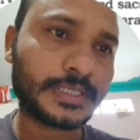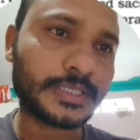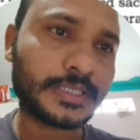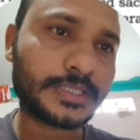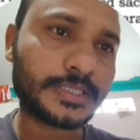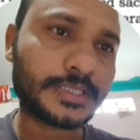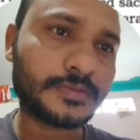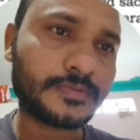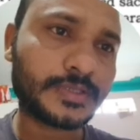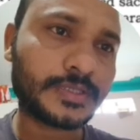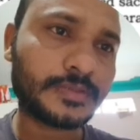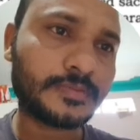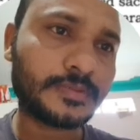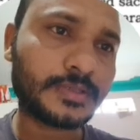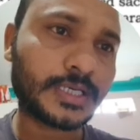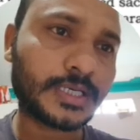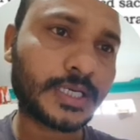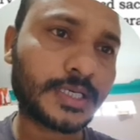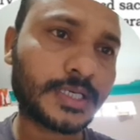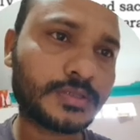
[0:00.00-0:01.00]
will
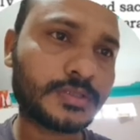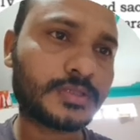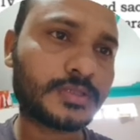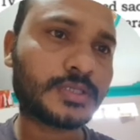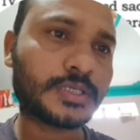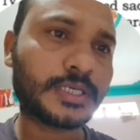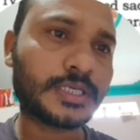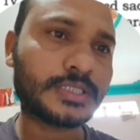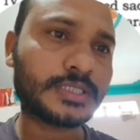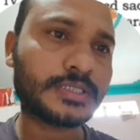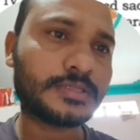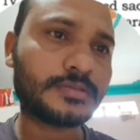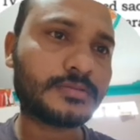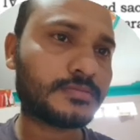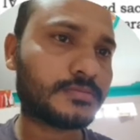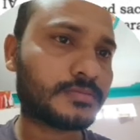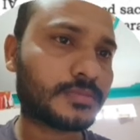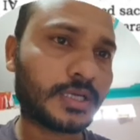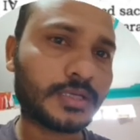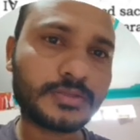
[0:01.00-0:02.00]
occur, hence
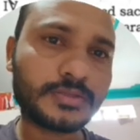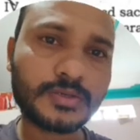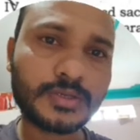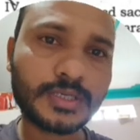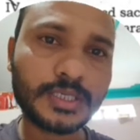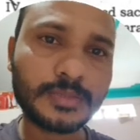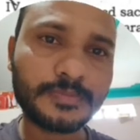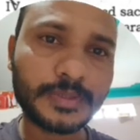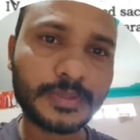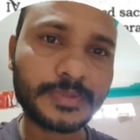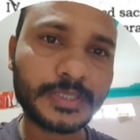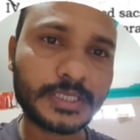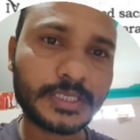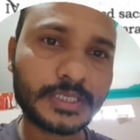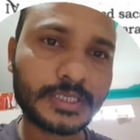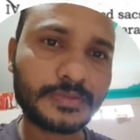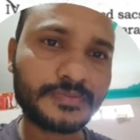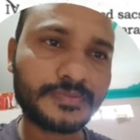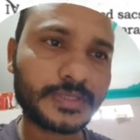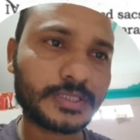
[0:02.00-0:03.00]
also called preparatory
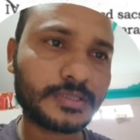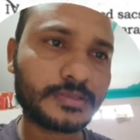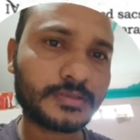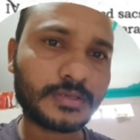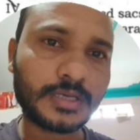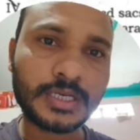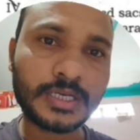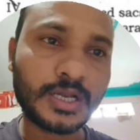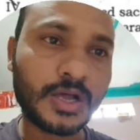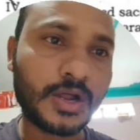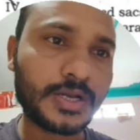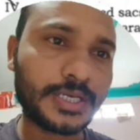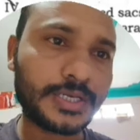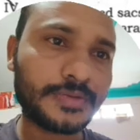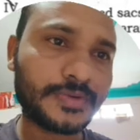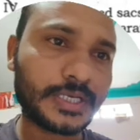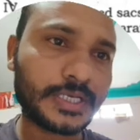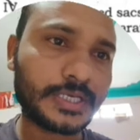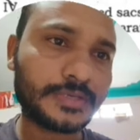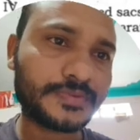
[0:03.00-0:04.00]
phase or
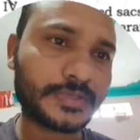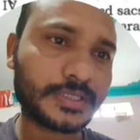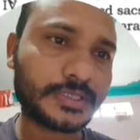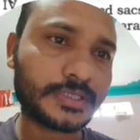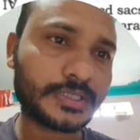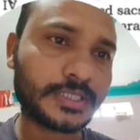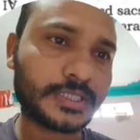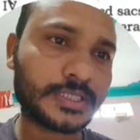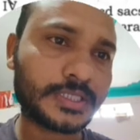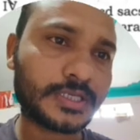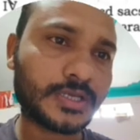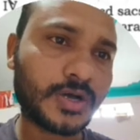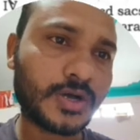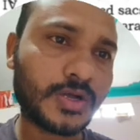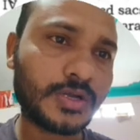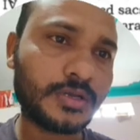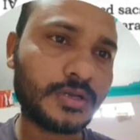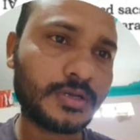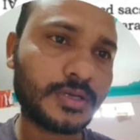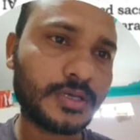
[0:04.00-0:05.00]
non-dividing phase. It is a
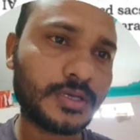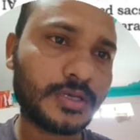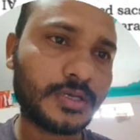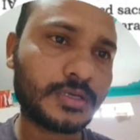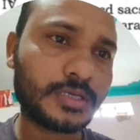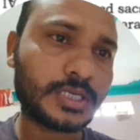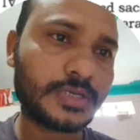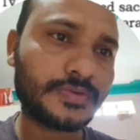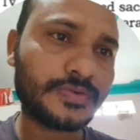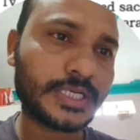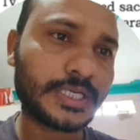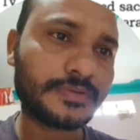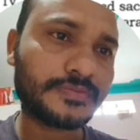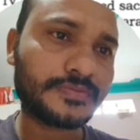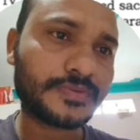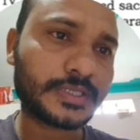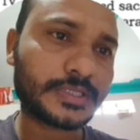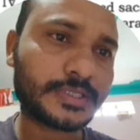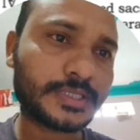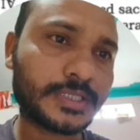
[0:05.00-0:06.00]
non-dividing
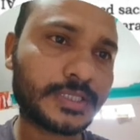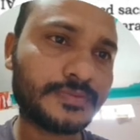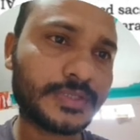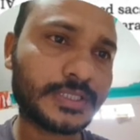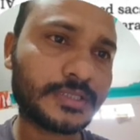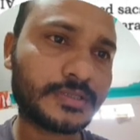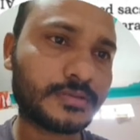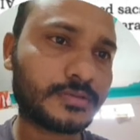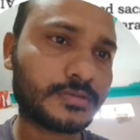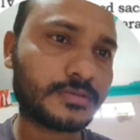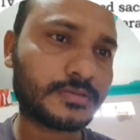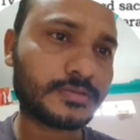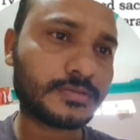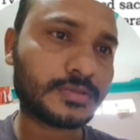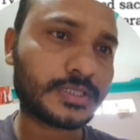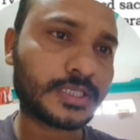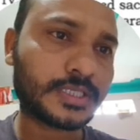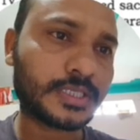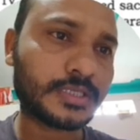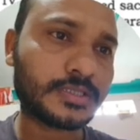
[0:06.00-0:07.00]
phase in which
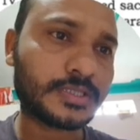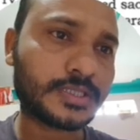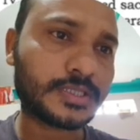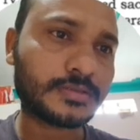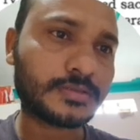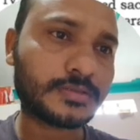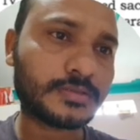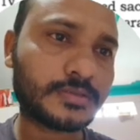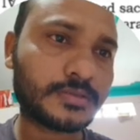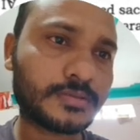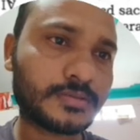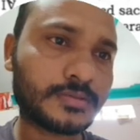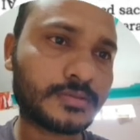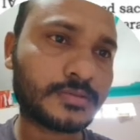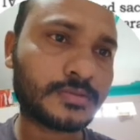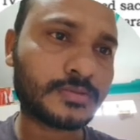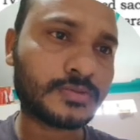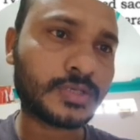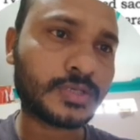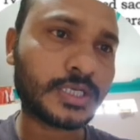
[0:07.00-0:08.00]
cells
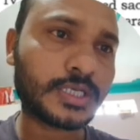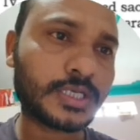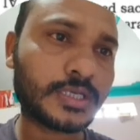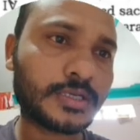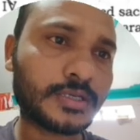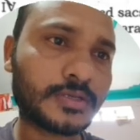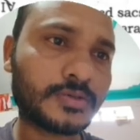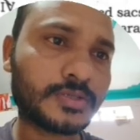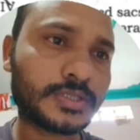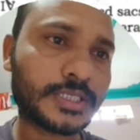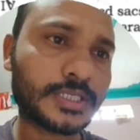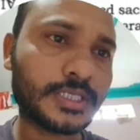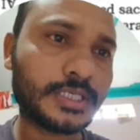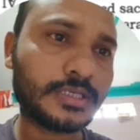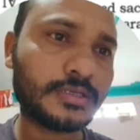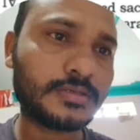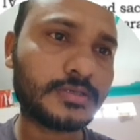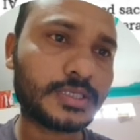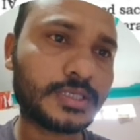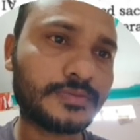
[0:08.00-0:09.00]
do not undergoes any
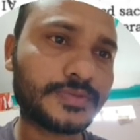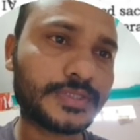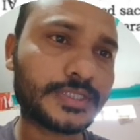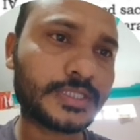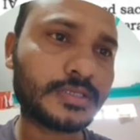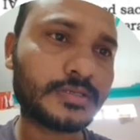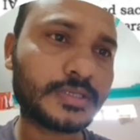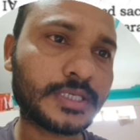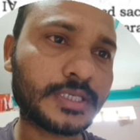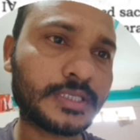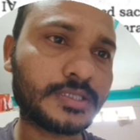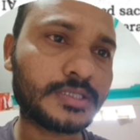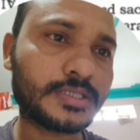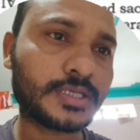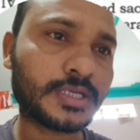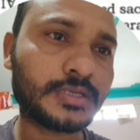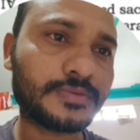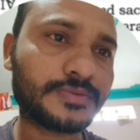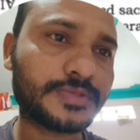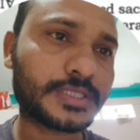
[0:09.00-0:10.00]
division, hence
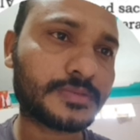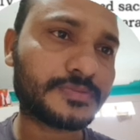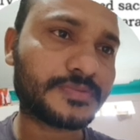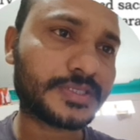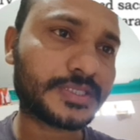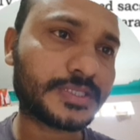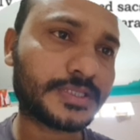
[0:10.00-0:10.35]
non-division phase.